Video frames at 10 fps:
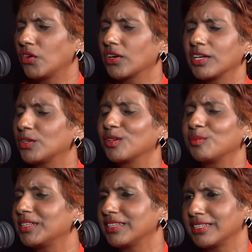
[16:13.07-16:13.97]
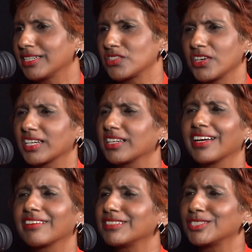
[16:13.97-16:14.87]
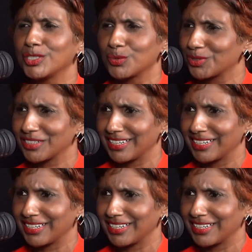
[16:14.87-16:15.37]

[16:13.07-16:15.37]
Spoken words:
long are you going to be in the industry? I can guarantee you won't